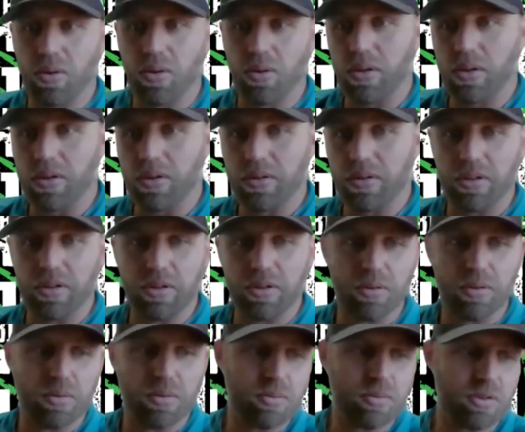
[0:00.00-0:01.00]
or
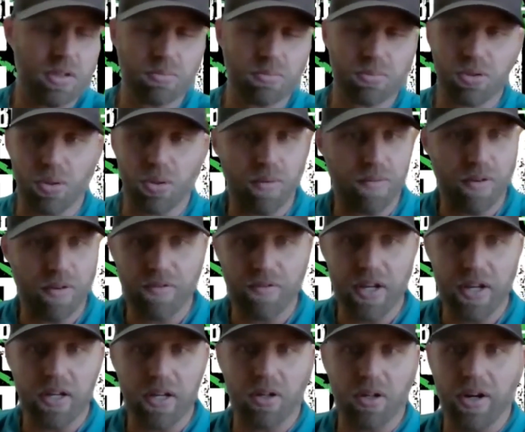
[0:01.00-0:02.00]
to some sort of
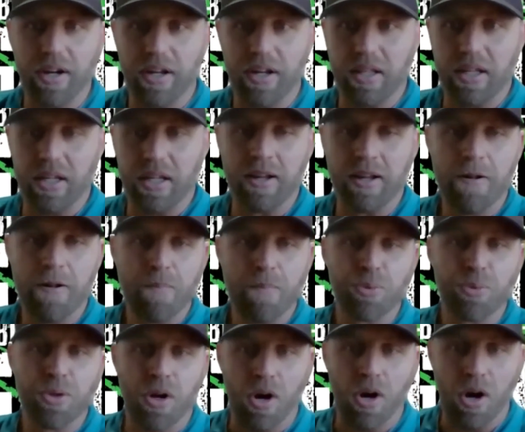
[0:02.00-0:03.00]
event or anything,
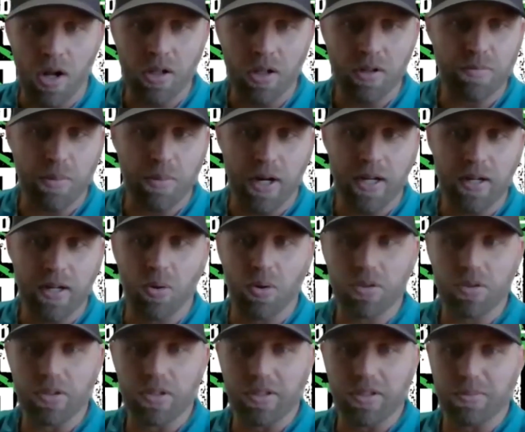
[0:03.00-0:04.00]
all of my
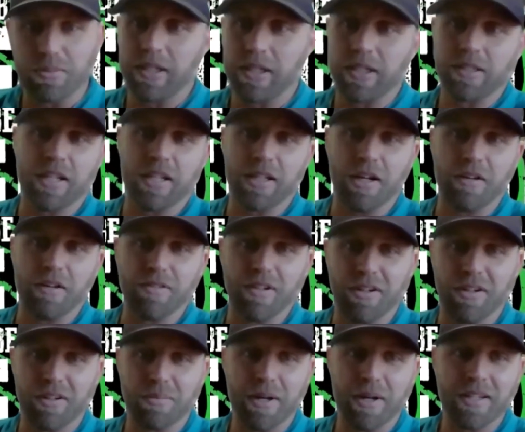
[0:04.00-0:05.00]
horses, because I love
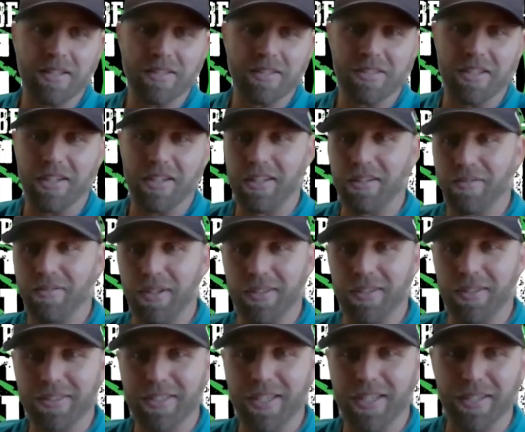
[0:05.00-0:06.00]
long manes, I love
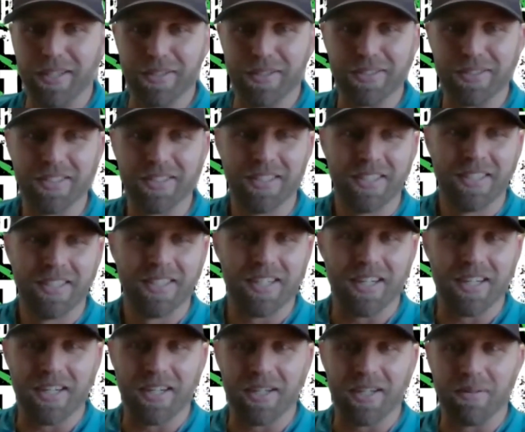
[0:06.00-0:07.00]
long tails.
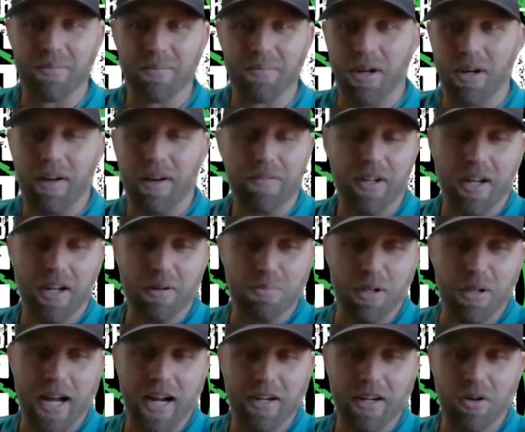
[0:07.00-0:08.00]
I've got a
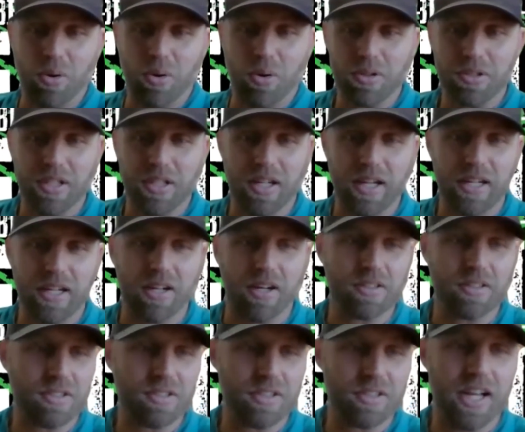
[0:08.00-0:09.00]
black horse that I
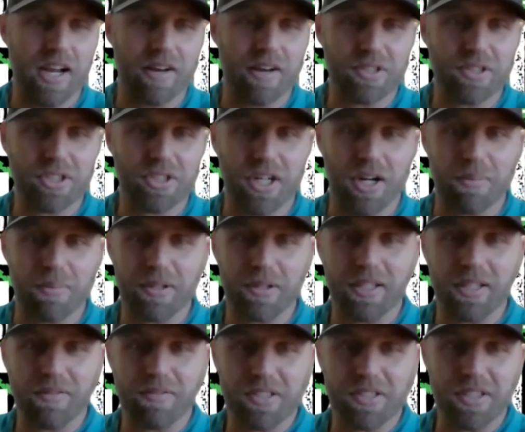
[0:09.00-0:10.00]
constantly have to chop the
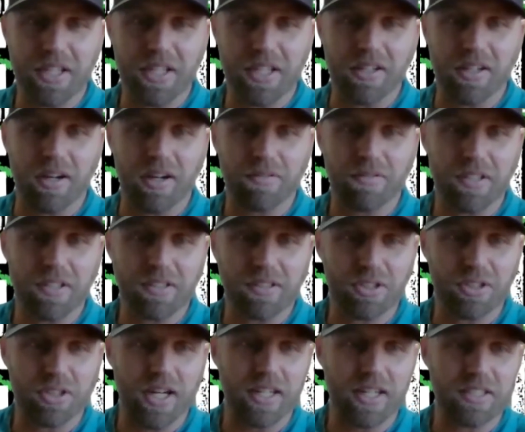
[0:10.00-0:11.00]
end of his tail off because
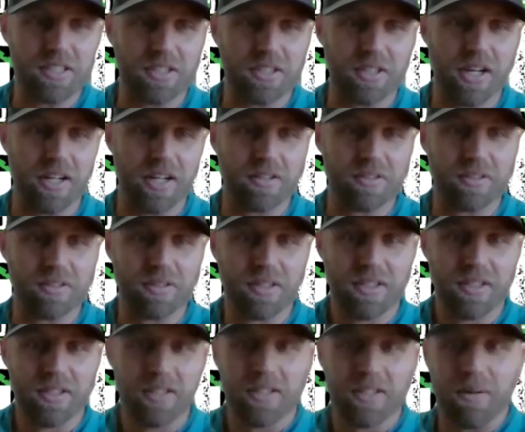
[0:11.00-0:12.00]
it drags the ground.
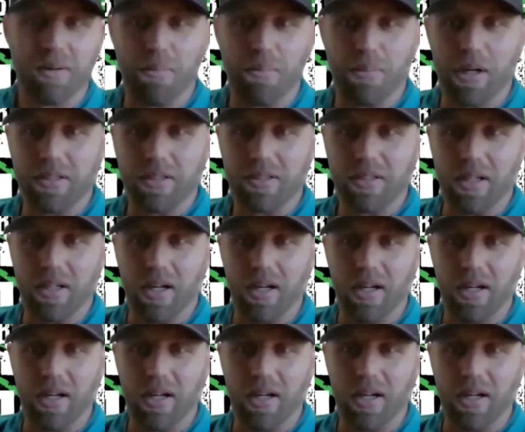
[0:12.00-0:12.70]
But